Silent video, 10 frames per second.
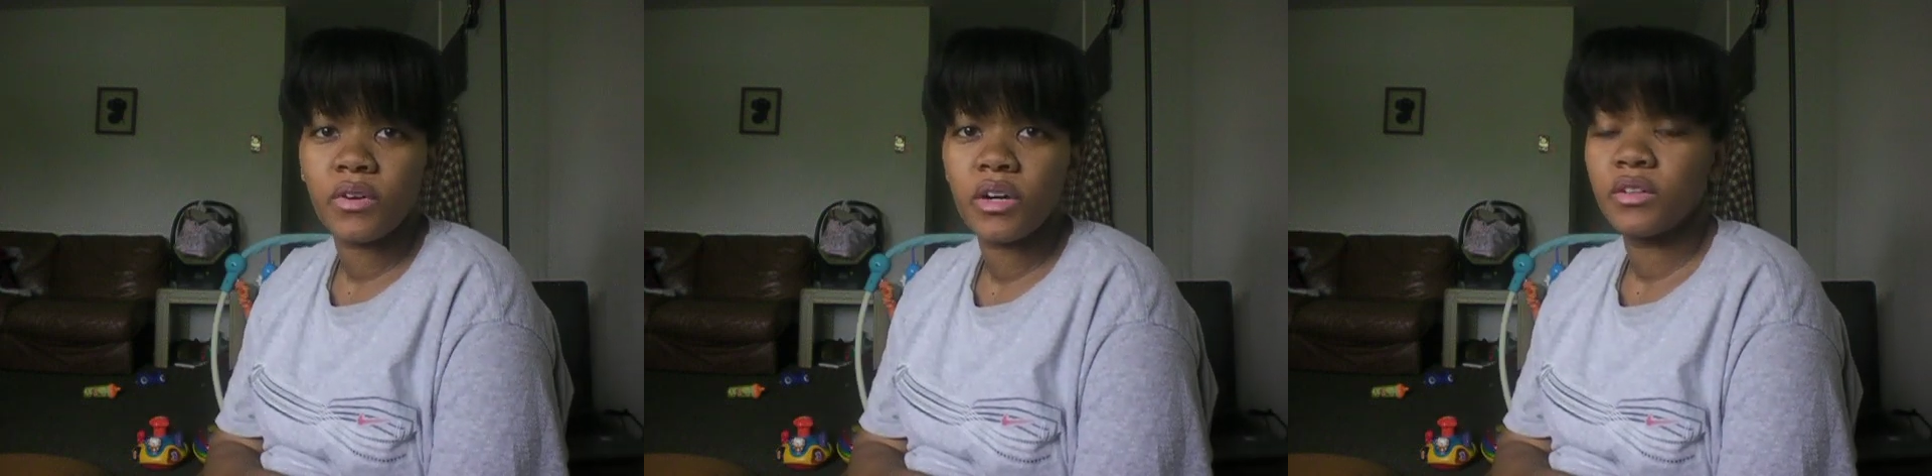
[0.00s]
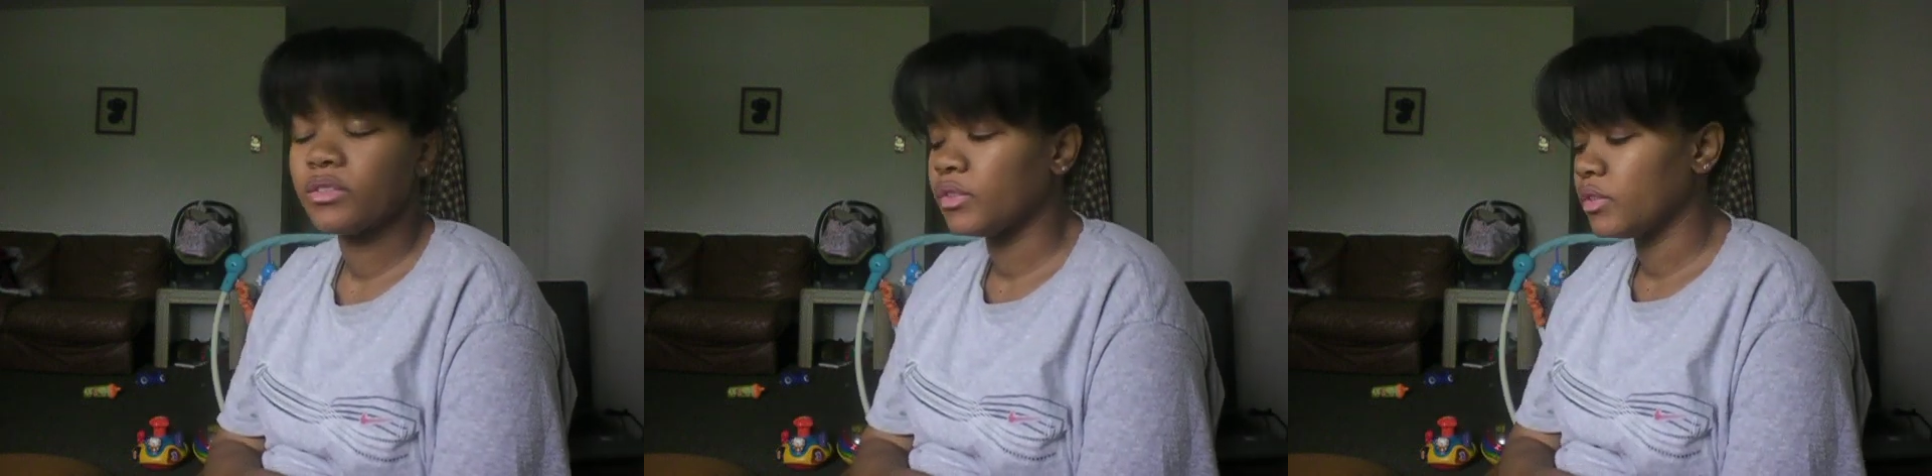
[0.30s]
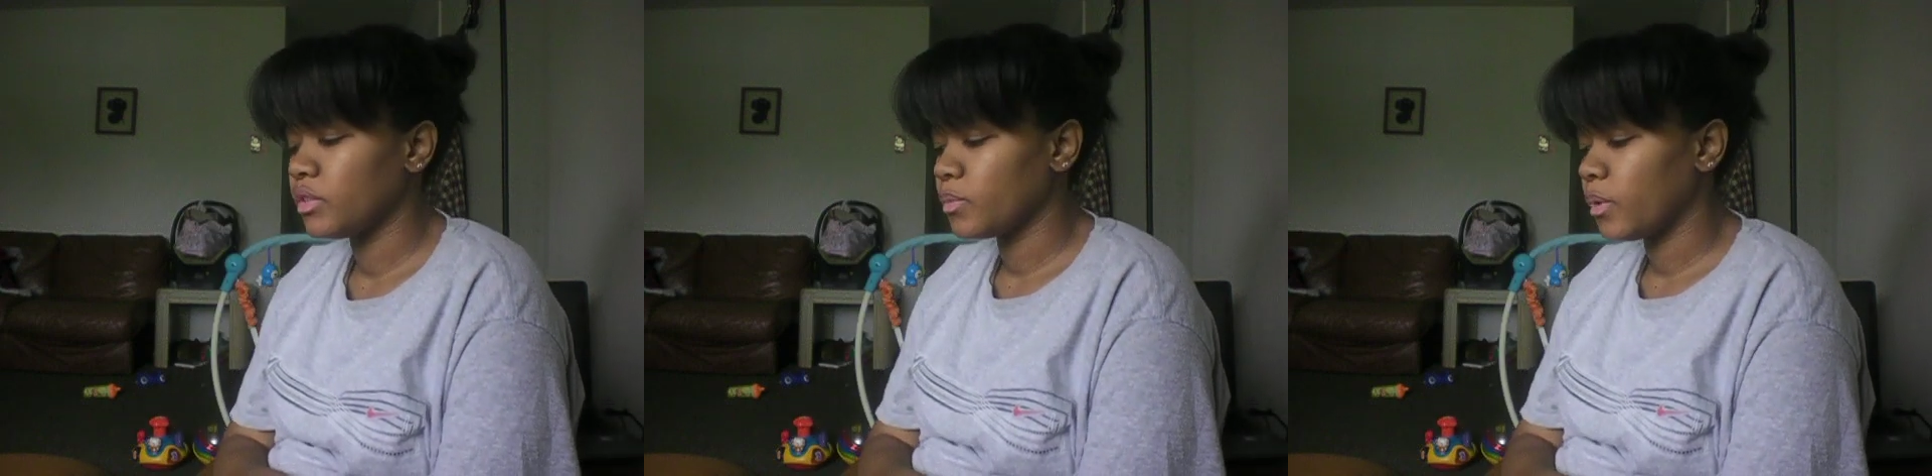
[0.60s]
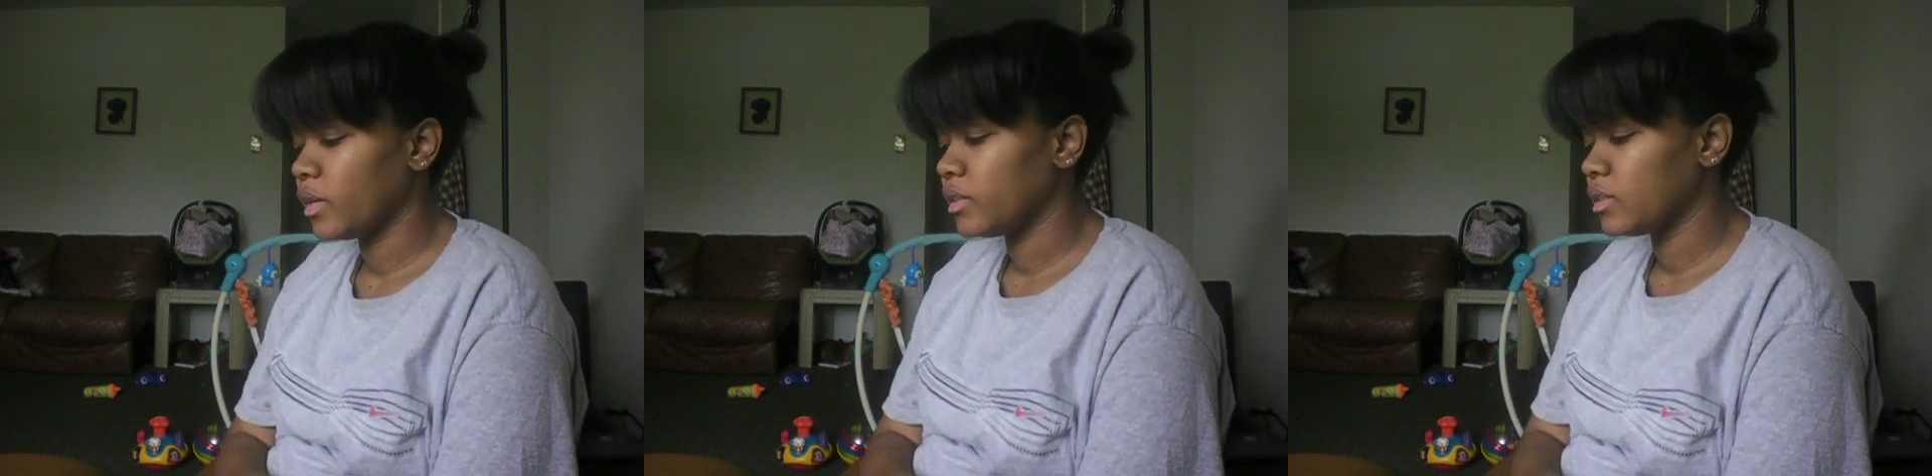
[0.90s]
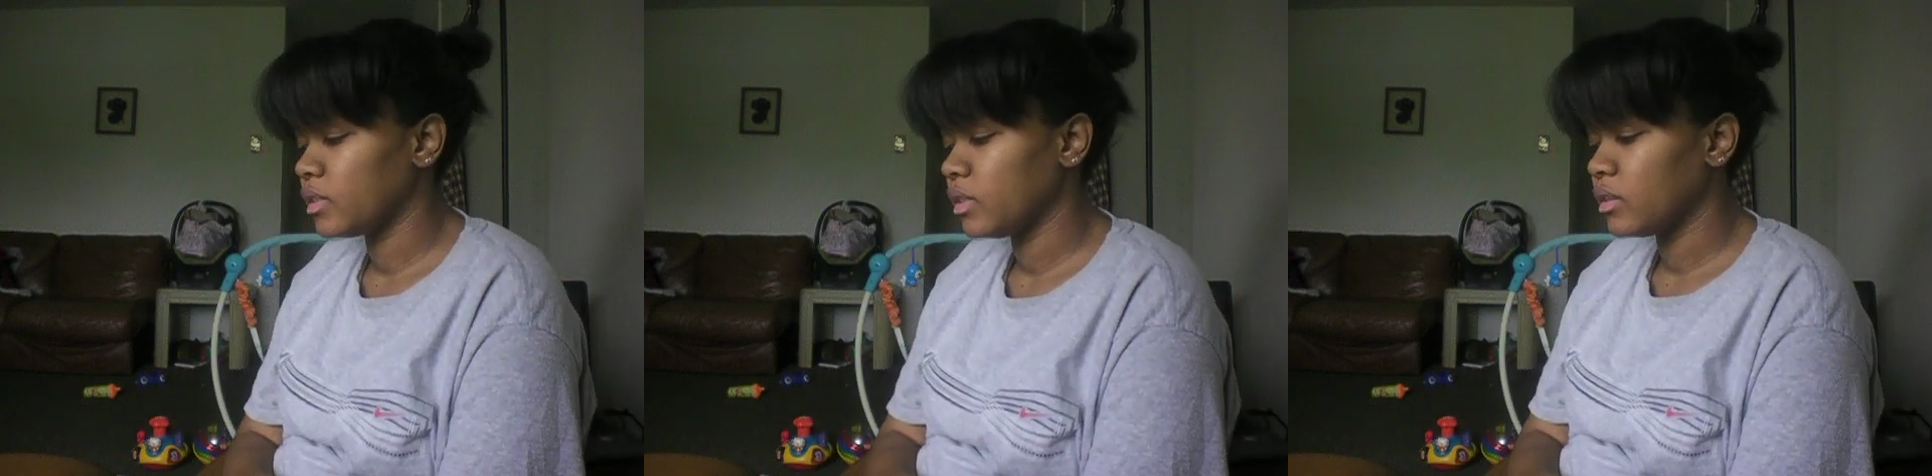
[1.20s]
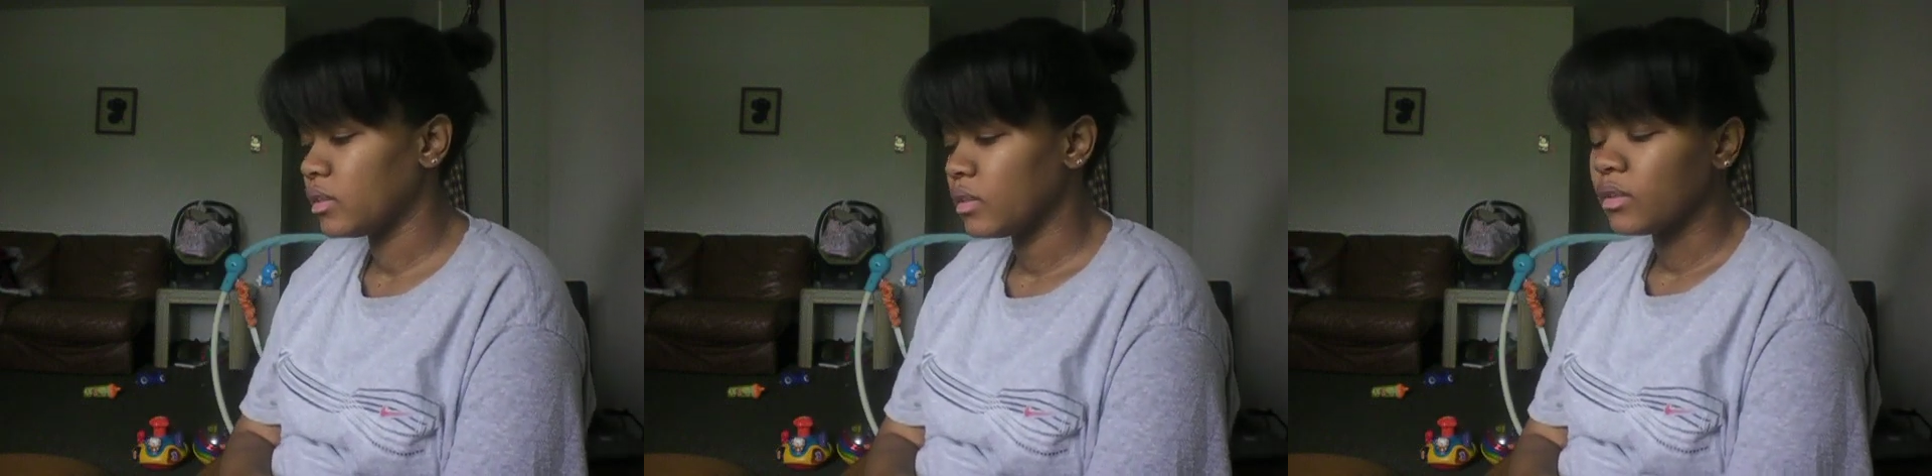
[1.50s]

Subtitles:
far during this pregnancy,